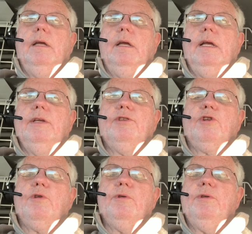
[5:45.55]
As a
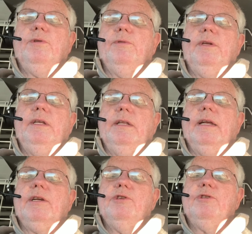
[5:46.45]
courier, you don't need any of that
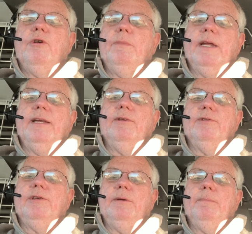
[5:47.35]
because you go home at night and go to
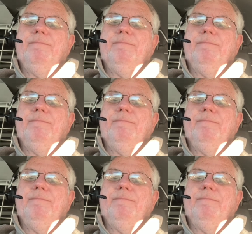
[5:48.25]
sleep.